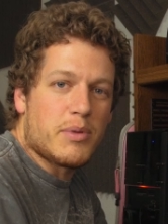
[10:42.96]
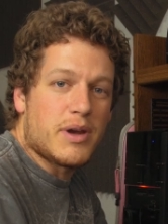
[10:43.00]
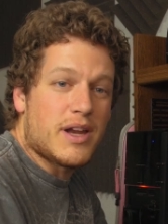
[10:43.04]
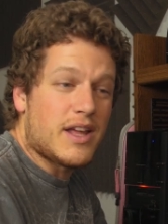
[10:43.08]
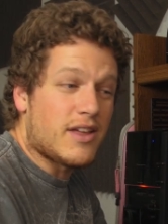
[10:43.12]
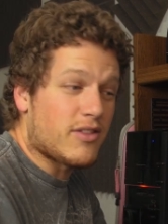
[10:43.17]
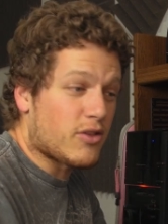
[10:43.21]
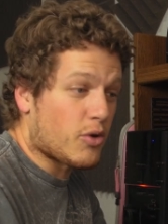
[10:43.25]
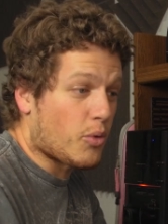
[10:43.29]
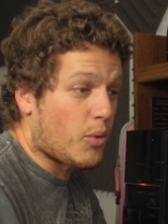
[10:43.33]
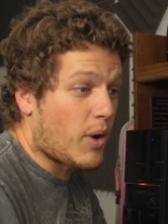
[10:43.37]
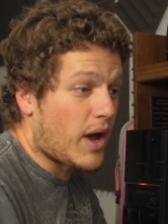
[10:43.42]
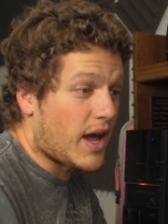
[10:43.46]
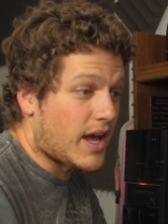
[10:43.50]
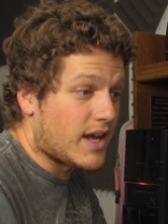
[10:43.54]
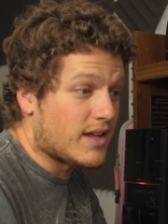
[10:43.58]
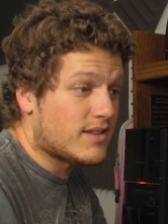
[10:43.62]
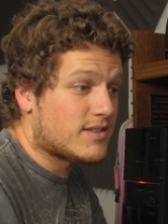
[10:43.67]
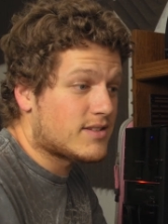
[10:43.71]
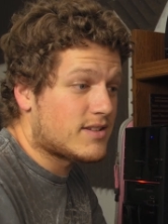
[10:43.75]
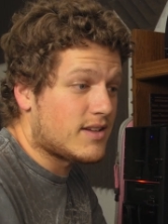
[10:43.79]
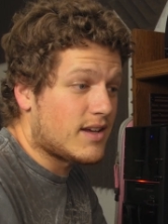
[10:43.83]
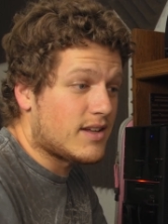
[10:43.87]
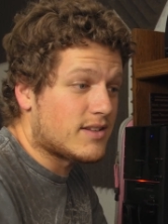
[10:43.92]
but either
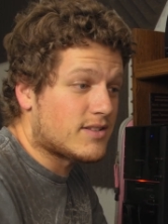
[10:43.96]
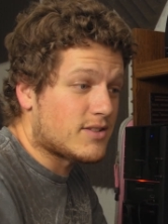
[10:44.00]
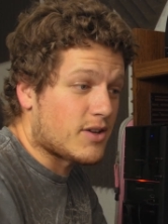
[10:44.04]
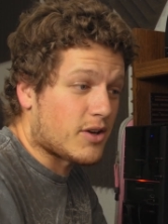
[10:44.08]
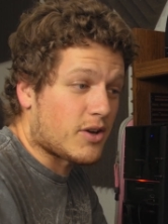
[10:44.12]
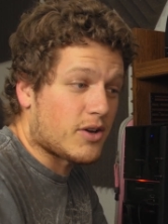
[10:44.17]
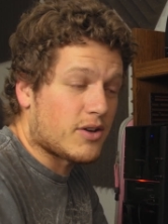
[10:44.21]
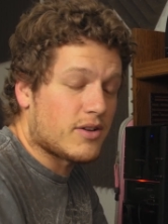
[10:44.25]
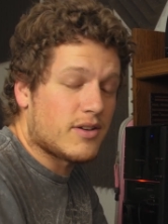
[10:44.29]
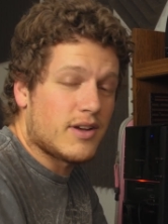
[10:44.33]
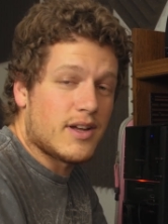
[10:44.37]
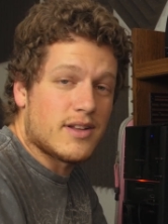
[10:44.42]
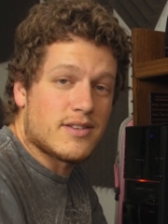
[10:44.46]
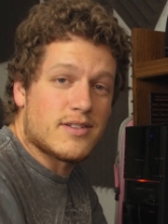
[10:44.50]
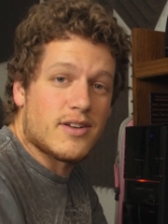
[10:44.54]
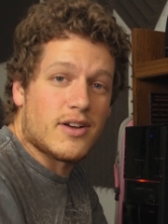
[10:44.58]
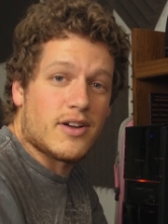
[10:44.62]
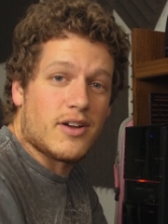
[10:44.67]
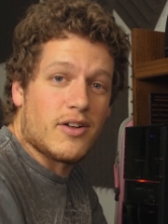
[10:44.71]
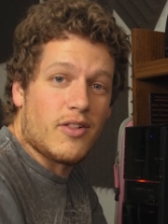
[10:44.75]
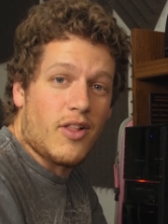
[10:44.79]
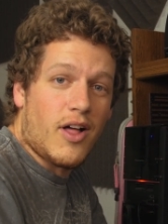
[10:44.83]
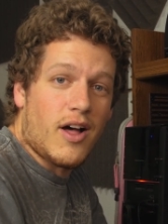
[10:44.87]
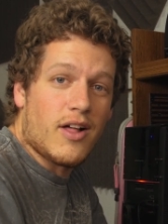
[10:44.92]
way, it
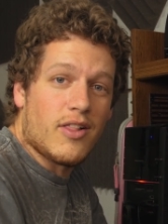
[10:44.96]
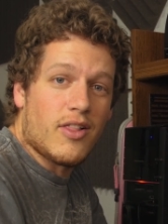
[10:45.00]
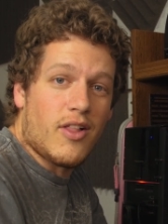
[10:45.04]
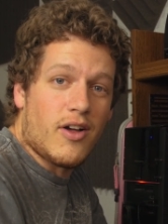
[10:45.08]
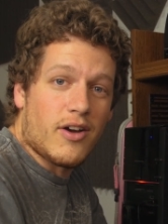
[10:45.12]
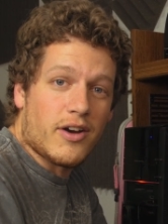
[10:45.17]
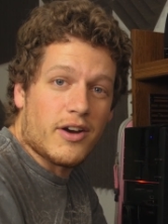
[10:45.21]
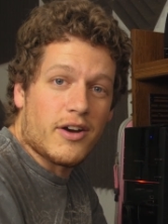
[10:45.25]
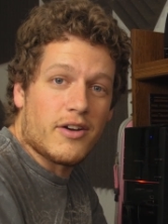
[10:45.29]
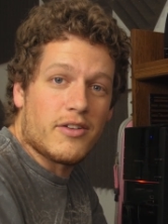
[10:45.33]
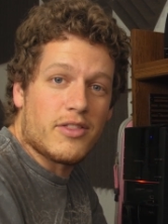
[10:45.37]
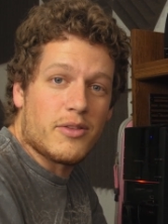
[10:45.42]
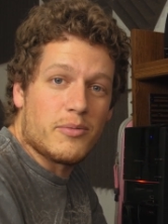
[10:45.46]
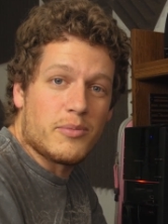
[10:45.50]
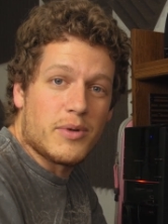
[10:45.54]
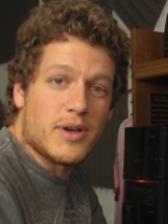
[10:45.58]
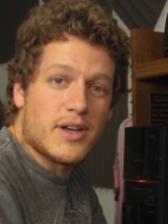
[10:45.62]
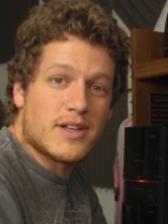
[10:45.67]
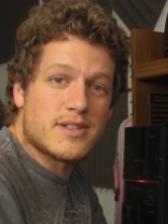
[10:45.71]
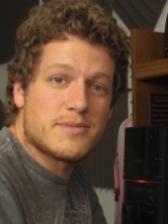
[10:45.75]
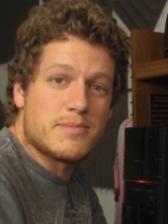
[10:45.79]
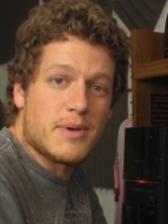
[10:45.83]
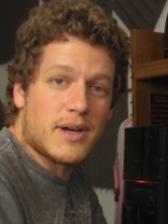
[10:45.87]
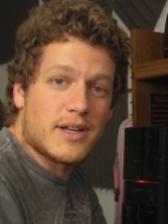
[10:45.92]
took a lot longer than we
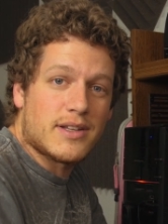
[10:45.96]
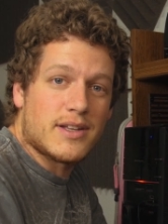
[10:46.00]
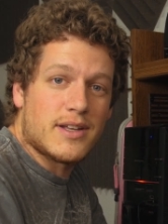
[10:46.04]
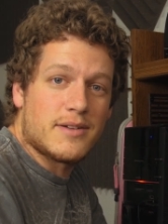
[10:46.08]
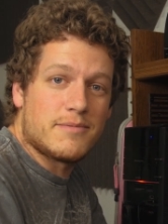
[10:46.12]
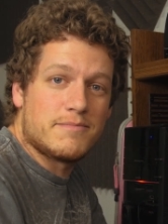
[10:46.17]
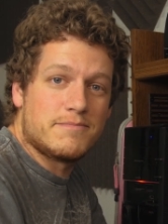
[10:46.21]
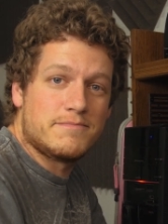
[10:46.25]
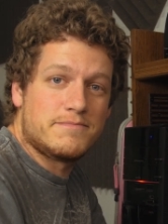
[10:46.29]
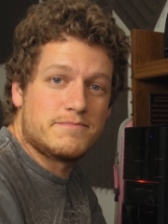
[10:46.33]
expected.